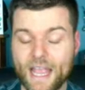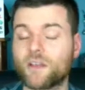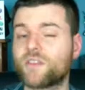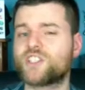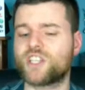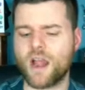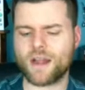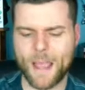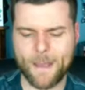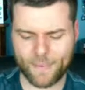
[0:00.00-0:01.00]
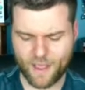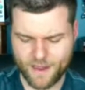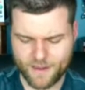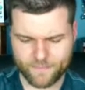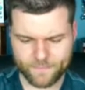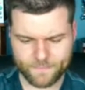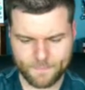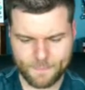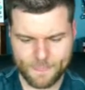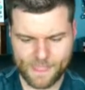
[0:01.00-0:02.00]
of the Dark Empire.
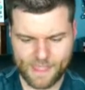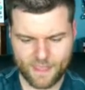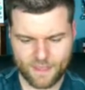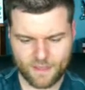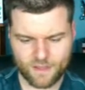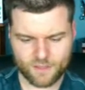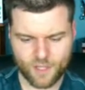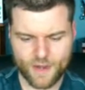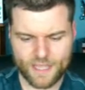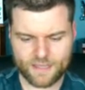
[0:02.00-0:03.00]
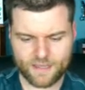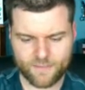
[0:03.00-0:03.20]
Konic.